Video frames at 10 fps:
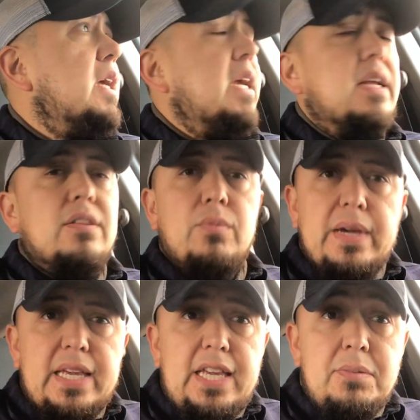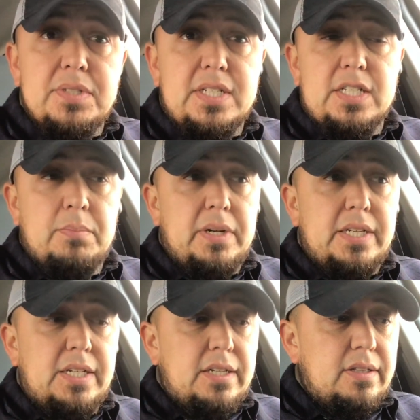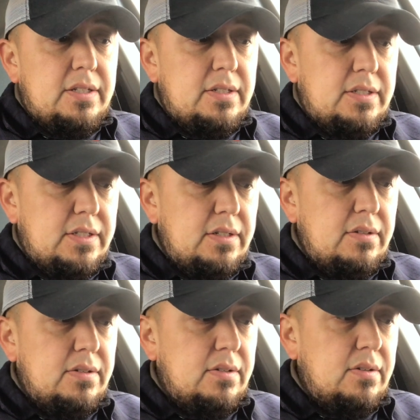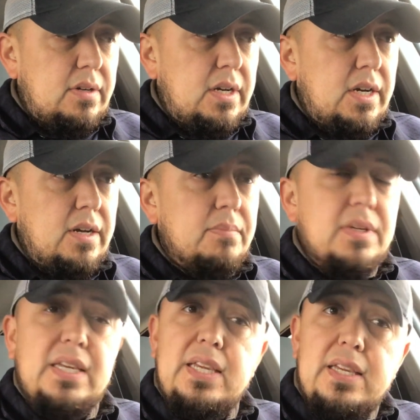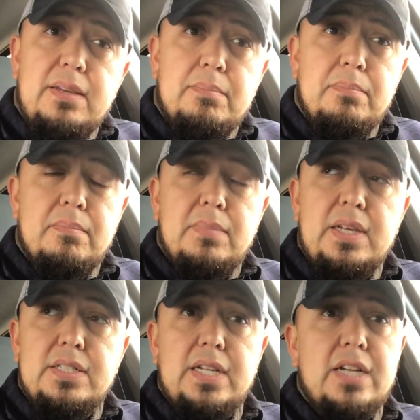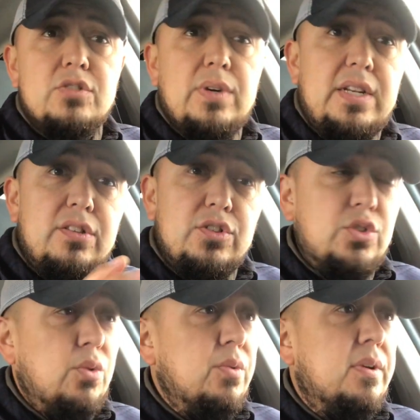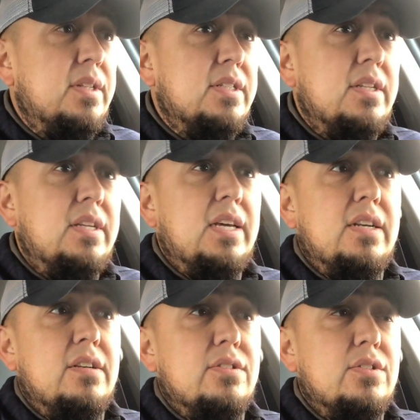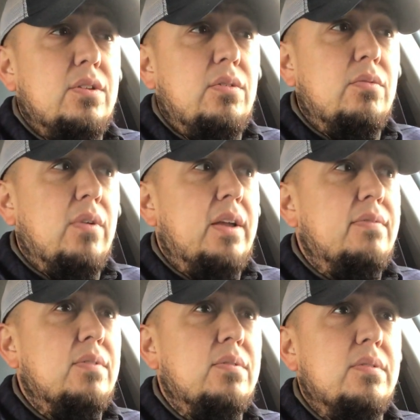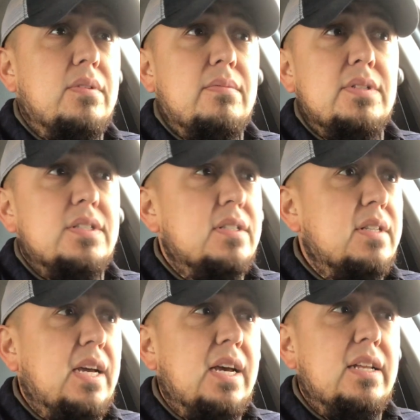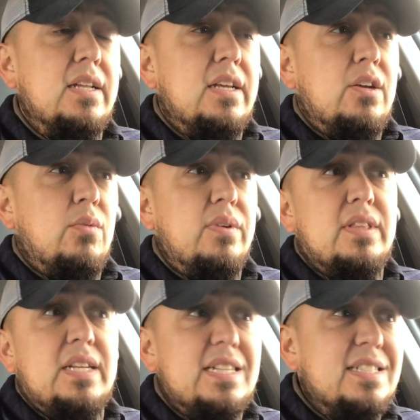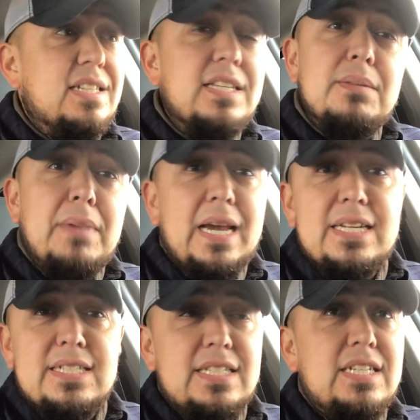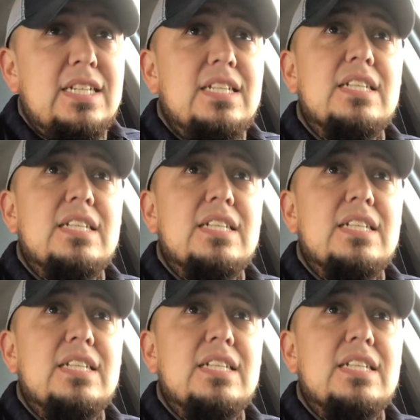And the way he was explaining it, the senator, he exaggerated the story and said he had an assault rifle and this and that with an extended magazine.